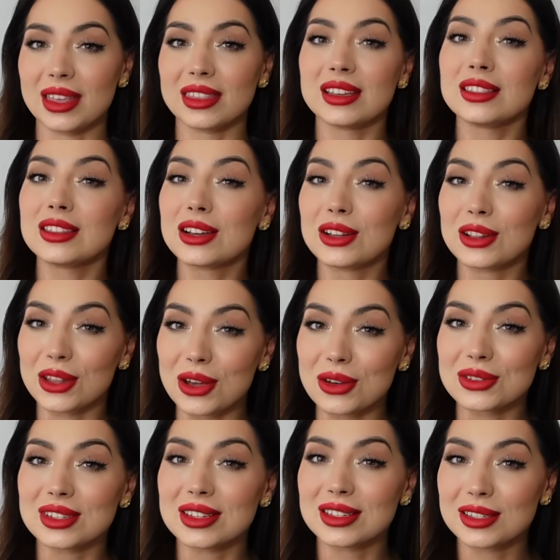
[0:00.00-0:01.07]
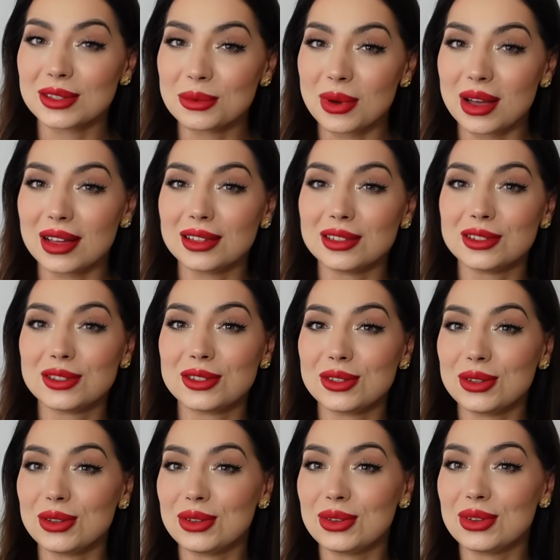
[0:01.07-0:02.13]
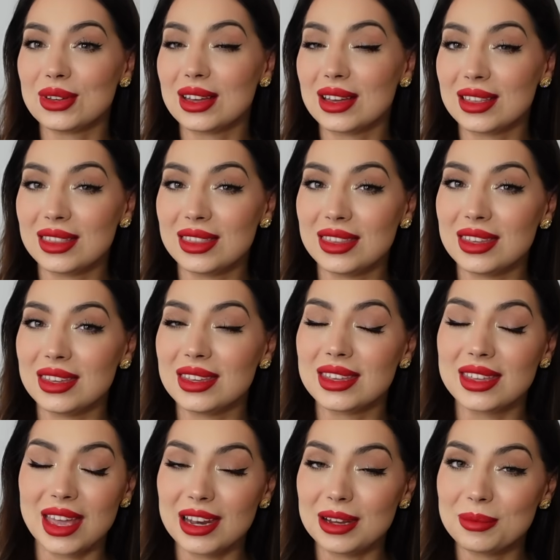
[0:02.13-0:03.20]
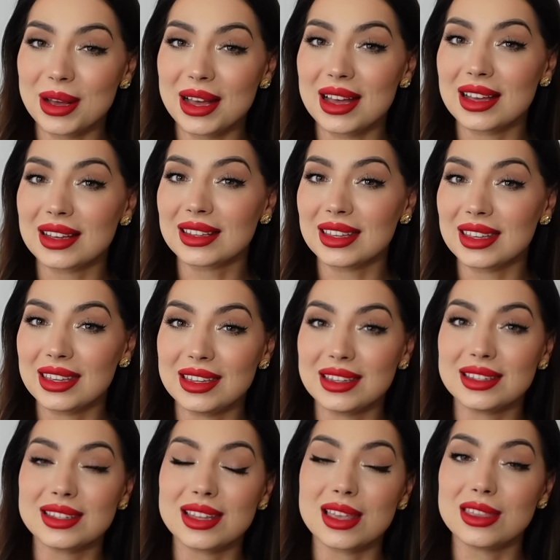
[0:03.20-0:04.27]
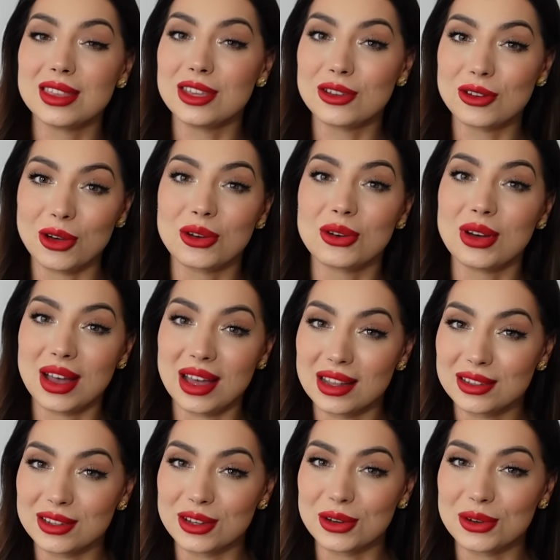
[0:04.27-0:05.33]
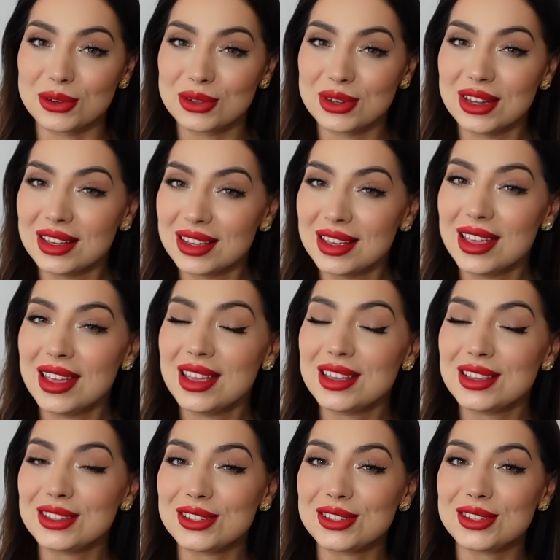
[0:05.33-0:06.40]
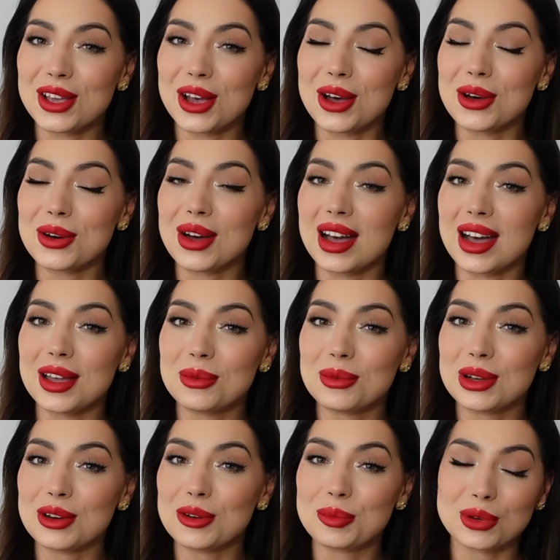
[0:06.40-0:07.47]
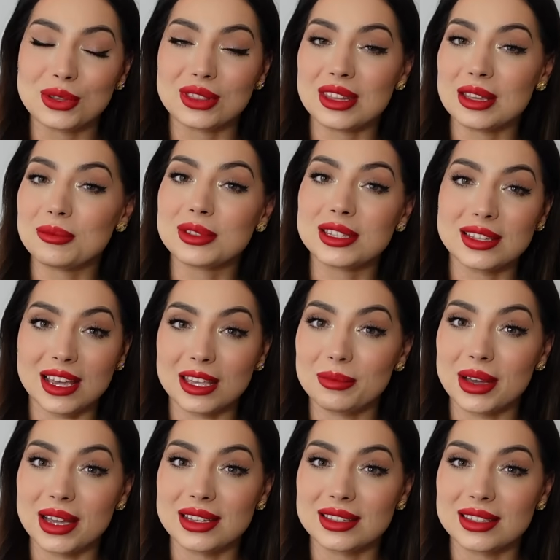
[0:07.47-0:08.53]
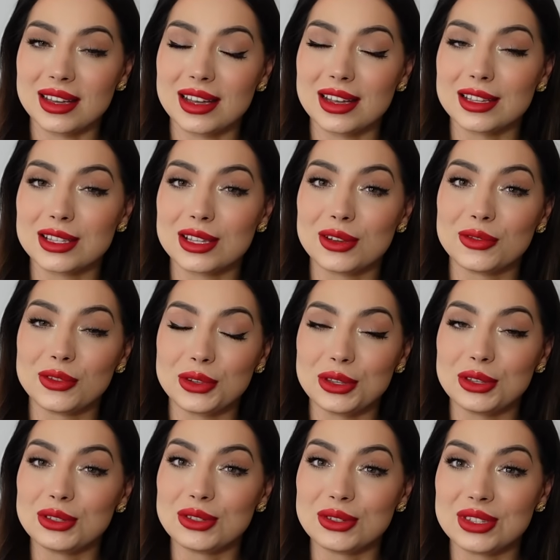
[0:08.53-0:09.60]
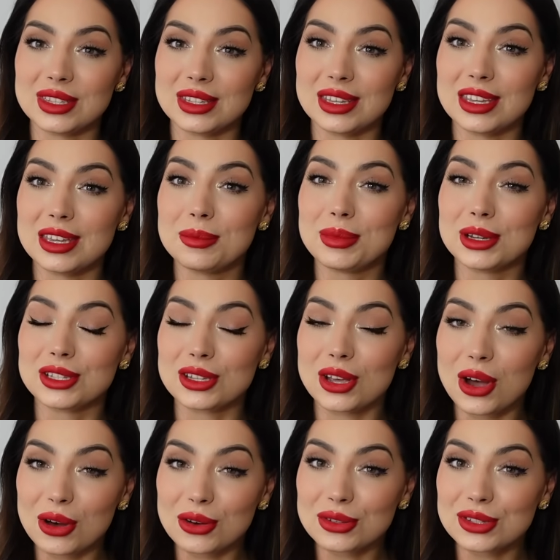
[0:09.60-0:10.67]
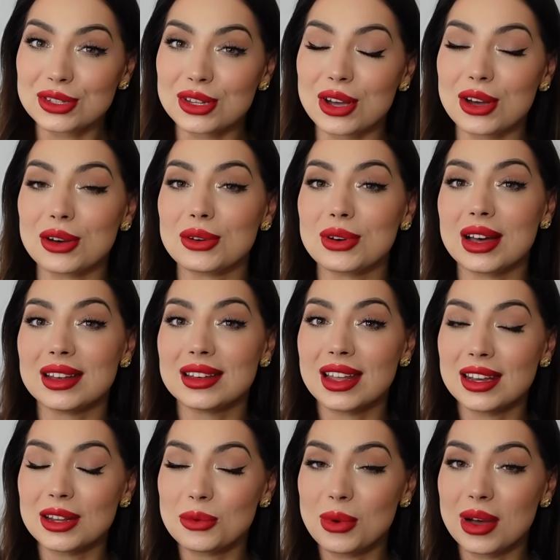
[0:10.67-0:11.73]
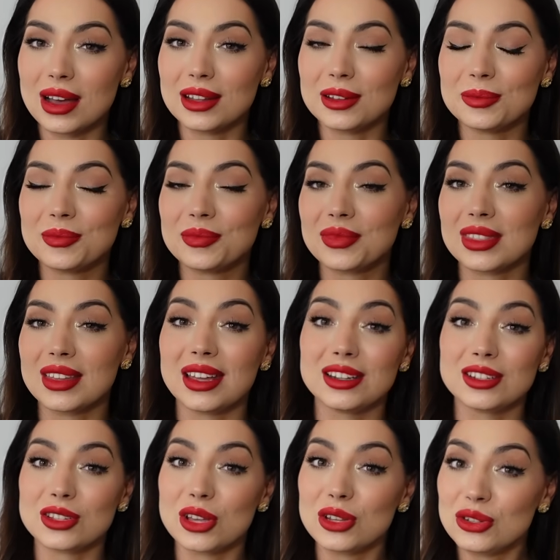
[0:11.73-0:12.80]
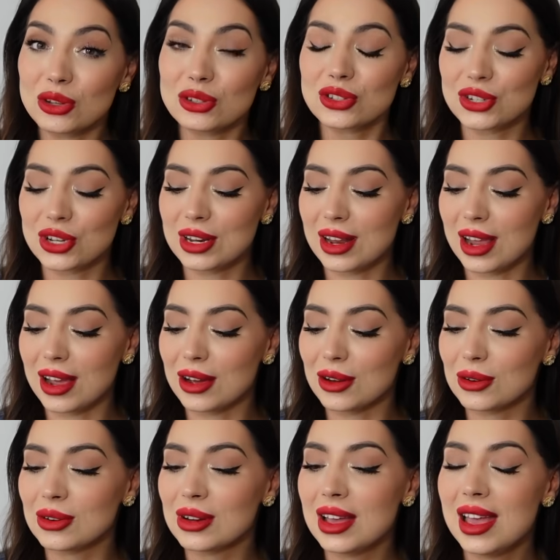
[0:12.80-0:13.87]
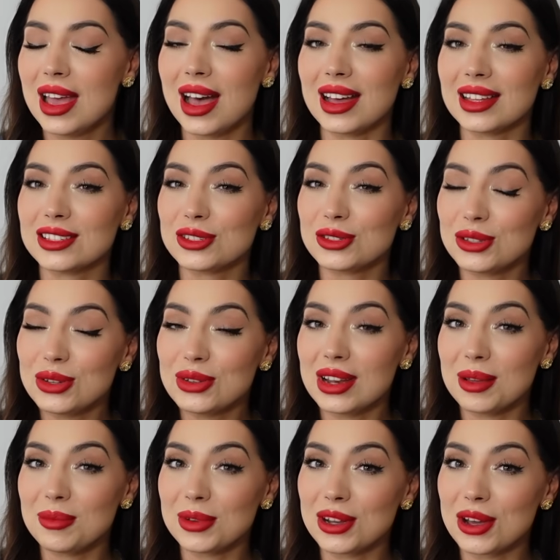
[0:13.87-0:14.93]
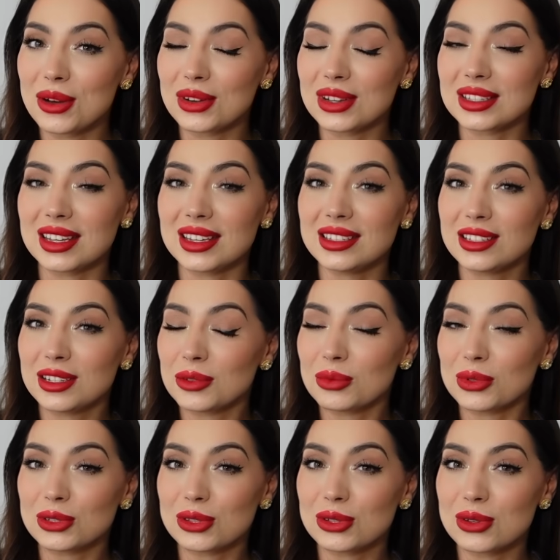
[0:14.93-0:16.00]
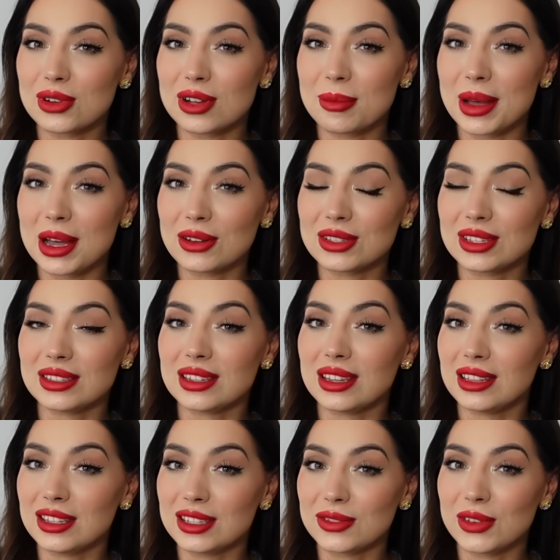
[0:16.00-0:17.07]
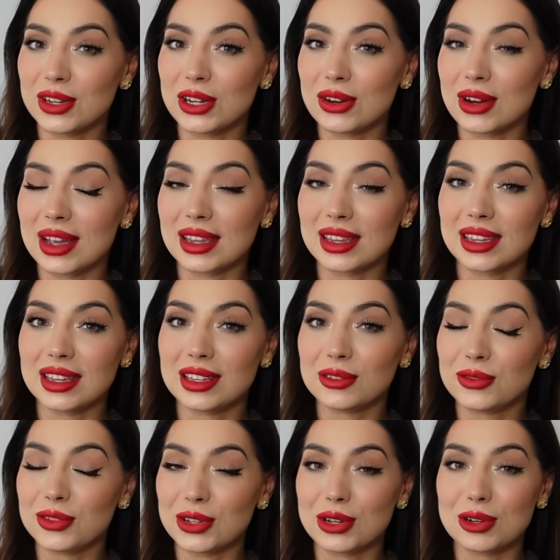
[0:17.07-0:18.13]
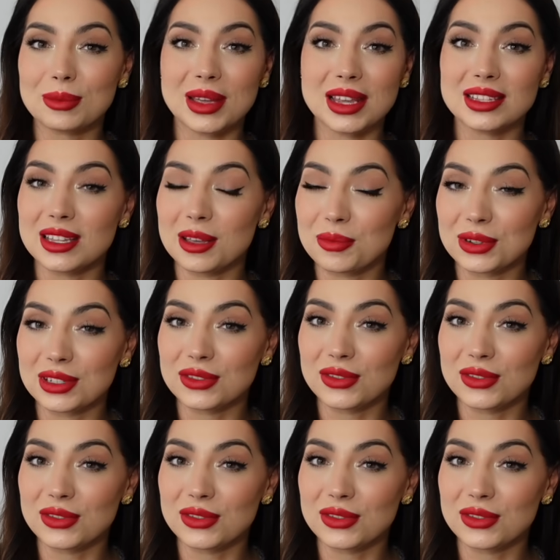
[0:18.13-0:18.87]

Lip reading: I think the closest one to the Kelly bag is the Coco handle, so I will put them side by side for you to see. But also another one that is not Chanel, and do let me know, because I didn't want to talk about it in this video, I can film a separate